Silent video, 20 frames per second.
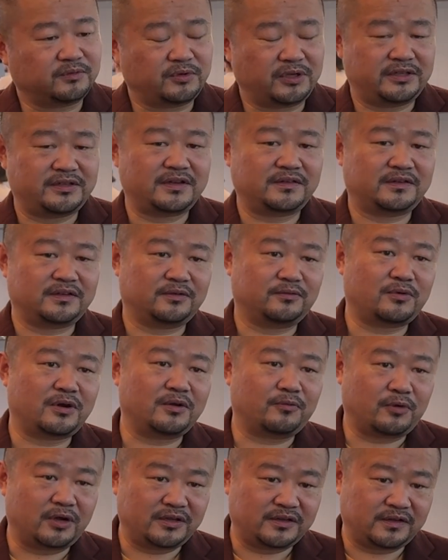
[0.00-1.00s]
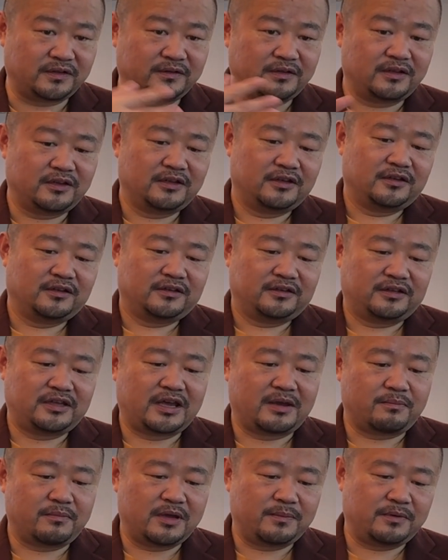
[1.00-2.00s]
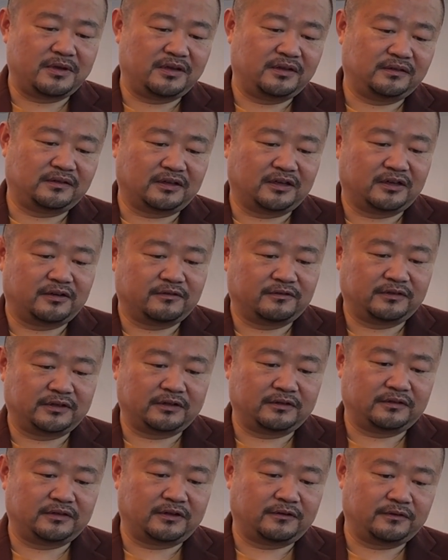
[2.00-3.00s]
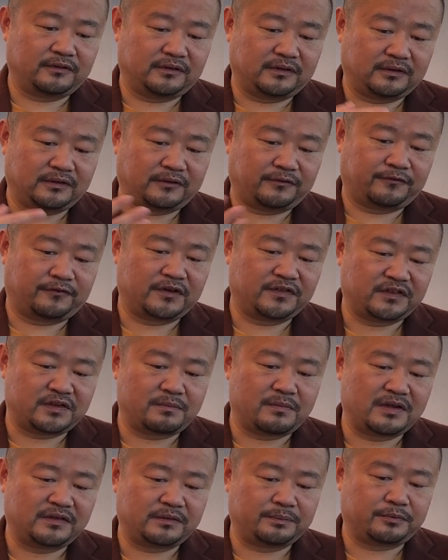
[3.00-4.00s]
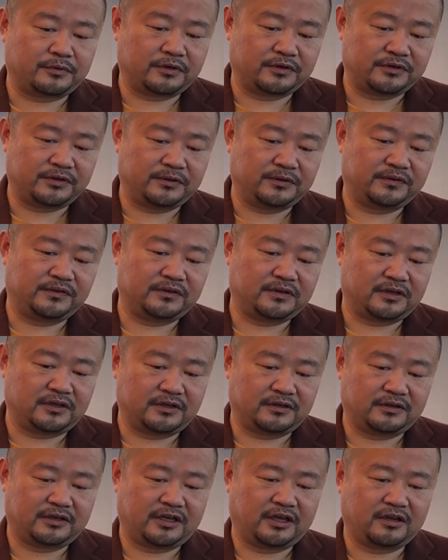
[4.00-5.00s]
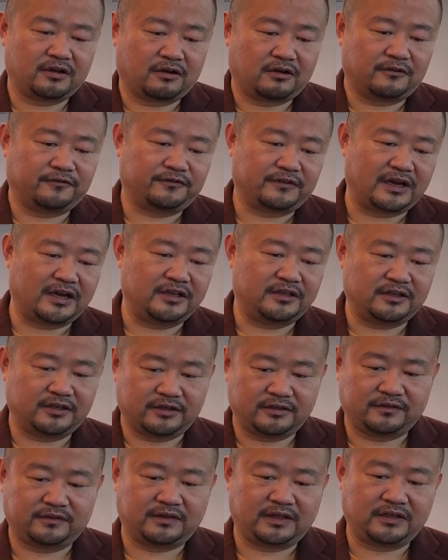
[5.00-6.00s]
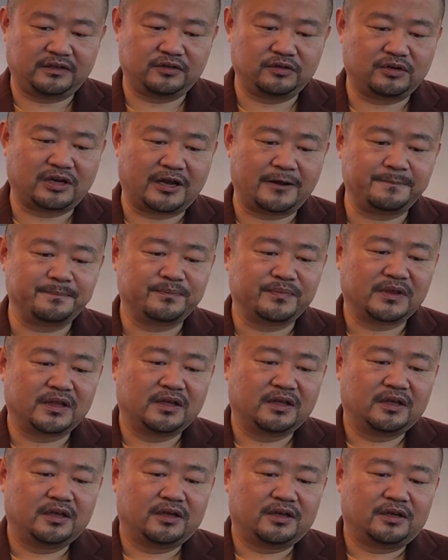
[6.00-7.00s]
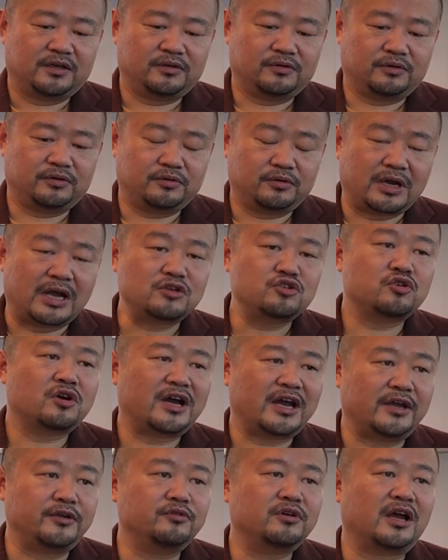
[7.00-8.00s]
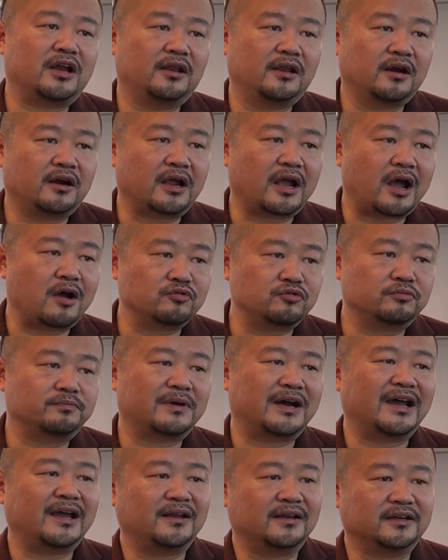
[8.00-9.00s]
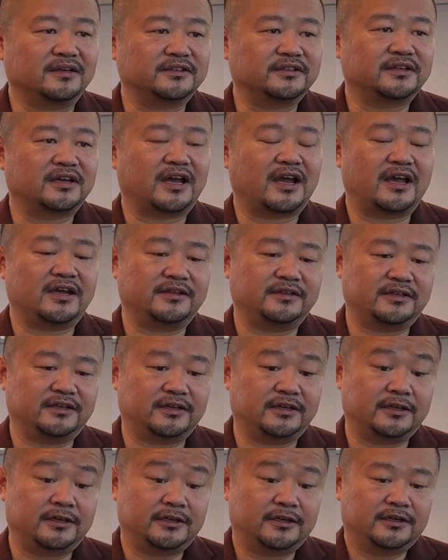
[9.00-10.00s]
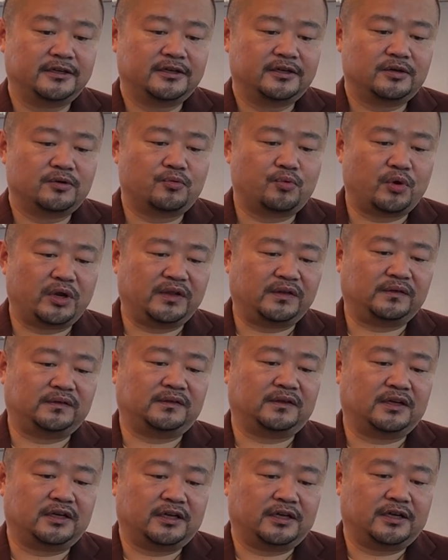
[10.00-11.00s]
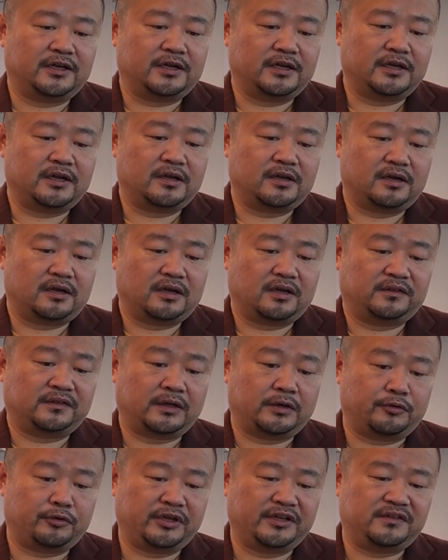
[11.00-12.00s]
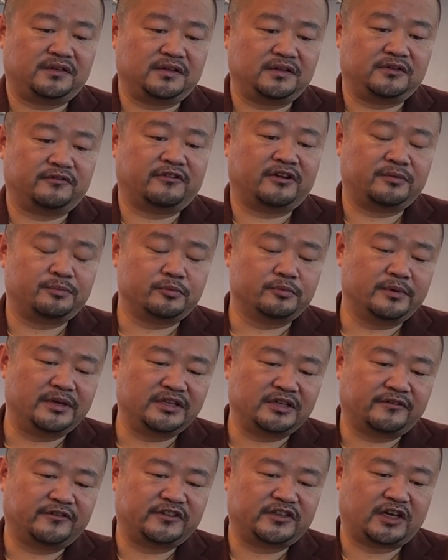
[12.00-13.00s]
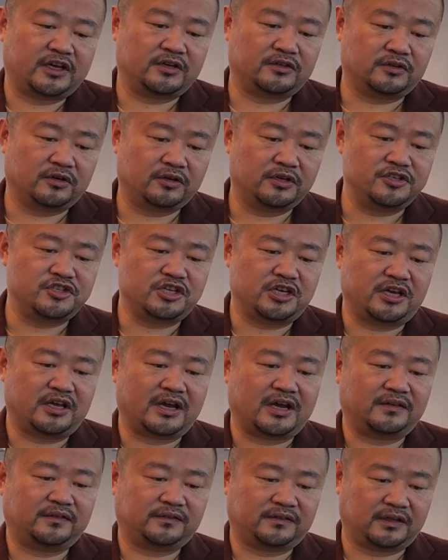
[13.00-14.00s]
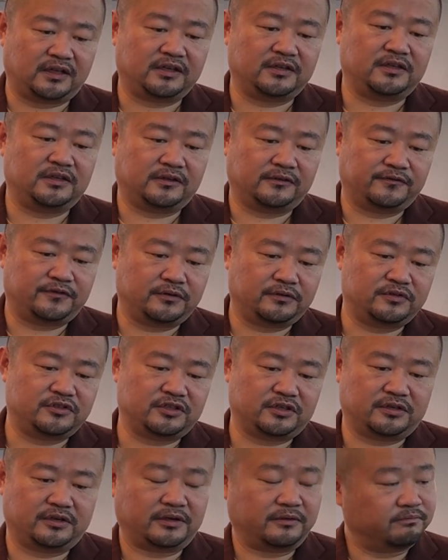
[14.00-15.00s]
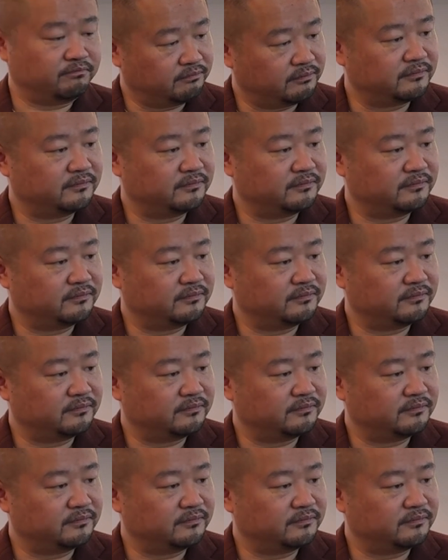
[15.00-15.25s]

we uh, just uh, one thing. spot. The, yeah, maybe the the, the, the first mass produced uh, kick off, and uh, then you can you you can try, you can learn how to pilot, and mm. Uh, with the accelerating development of technology, I think in the future